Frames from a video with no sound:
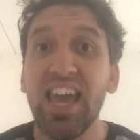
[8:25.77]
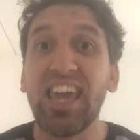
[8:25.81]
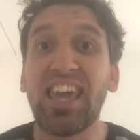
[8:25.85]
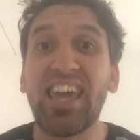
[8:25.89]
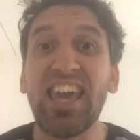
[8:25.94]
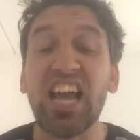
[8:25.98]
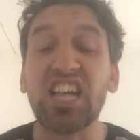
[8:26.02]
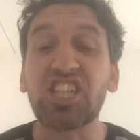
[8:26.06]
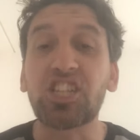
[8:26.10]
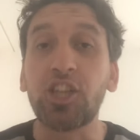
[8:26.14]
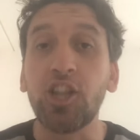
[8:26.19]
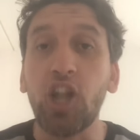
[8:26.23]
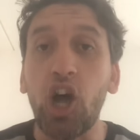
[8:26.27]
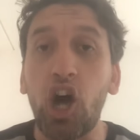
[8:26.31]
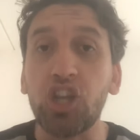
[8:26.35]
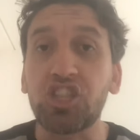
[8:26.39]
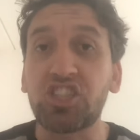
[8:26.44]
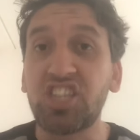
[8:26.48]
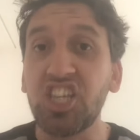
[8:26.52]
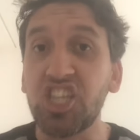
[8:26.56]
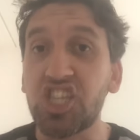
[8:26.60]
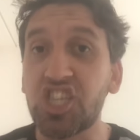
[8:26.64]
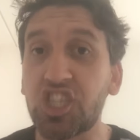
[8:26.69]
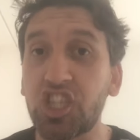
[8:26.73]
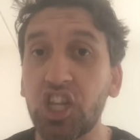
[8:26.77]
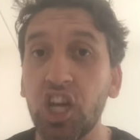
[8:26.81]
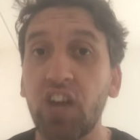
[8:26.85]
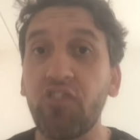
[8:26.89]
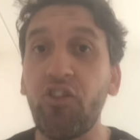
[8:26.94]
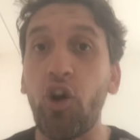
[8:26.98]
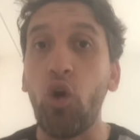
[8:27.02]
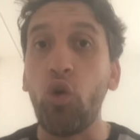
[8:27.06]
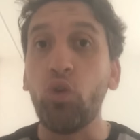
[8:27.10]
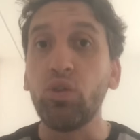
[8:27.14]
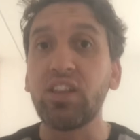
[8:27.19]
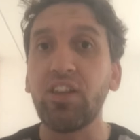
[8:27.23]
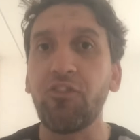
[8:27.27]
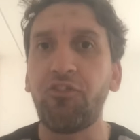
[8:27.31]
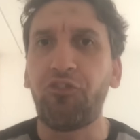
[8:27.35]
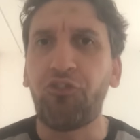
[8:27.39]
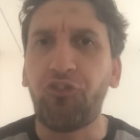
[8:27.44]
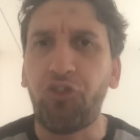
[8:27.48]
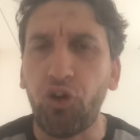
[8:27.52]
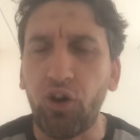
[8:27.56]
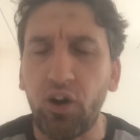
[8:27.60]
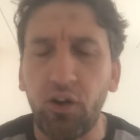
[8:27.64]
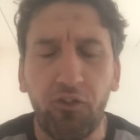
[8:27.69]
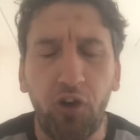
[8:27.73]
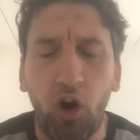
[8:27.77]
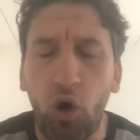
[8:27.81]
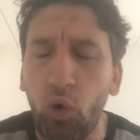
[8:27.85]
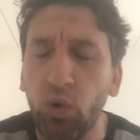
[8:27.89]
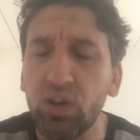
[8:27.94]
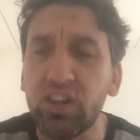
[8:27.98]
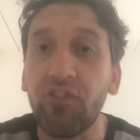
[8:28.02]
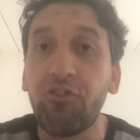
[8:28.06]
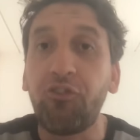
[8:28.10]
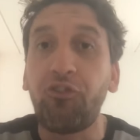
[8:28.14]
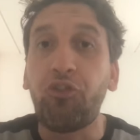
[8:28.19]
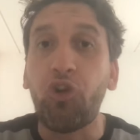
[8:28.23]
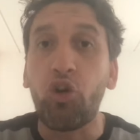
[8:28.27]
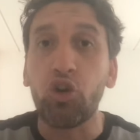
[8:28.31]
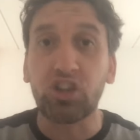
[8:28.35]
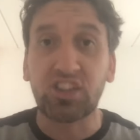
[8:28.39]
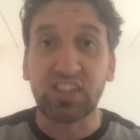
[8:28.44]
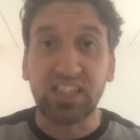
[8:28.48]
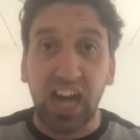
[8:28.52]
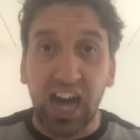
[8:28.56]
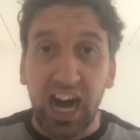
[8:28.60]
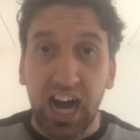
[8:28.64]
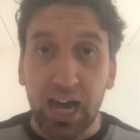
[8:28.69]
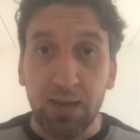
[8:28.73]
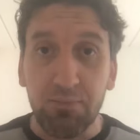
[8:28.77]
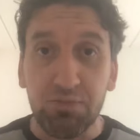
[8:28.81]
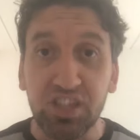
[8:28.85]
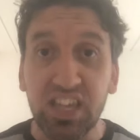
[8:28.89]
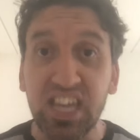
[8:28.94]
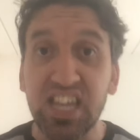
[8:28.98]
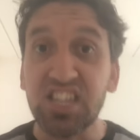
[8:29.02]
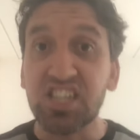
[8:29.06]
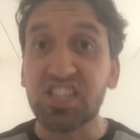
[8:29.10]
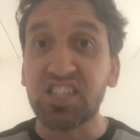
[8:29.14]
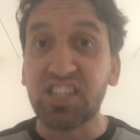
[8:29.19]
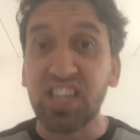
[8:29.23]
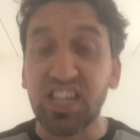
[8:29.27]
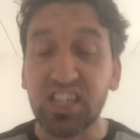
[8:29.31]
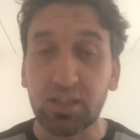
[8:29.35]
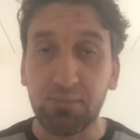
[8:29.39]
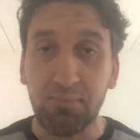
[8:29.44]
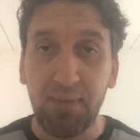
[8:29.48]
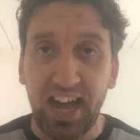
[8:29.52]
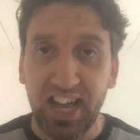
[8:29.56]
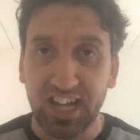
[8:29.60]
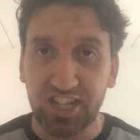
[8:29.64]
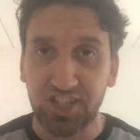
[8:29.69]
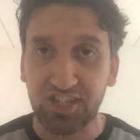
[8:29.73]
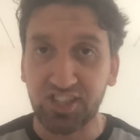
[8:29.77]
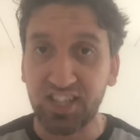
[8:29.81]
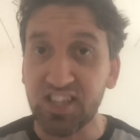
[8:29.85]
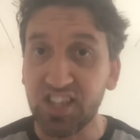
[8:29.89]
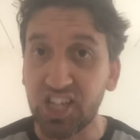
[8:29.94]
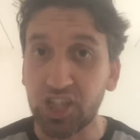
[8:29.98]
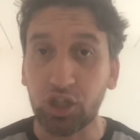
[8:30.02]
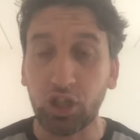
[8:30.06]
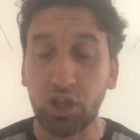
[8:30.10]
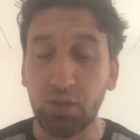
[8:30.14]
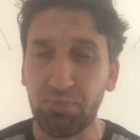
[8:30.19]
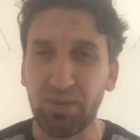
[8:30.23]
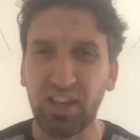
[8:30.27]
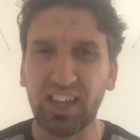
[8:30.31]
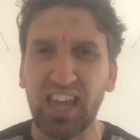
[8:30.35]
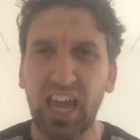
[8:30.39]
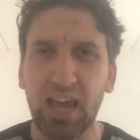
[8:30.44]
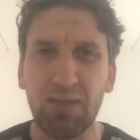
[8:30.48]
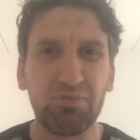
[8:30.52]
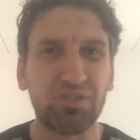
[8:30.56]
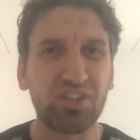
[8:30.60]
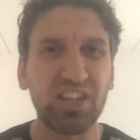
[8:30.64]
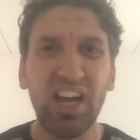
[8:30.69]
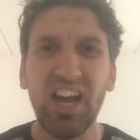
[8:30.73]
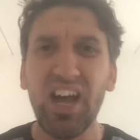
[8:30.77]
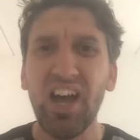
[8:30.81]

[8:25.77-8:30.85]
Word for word: He has lost his serve only four, only four times in six matches in these Olympic Games.